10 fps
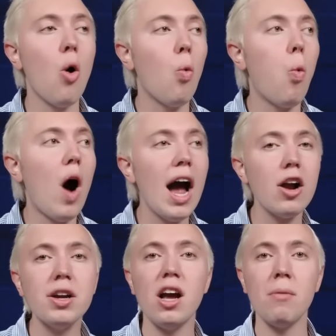Why
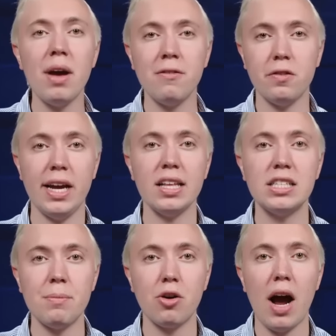are young men fleeing the
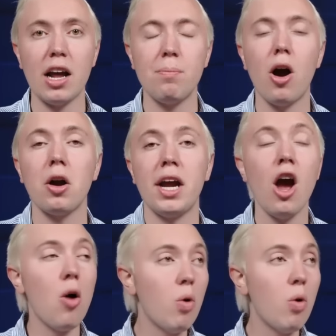Democratic Party?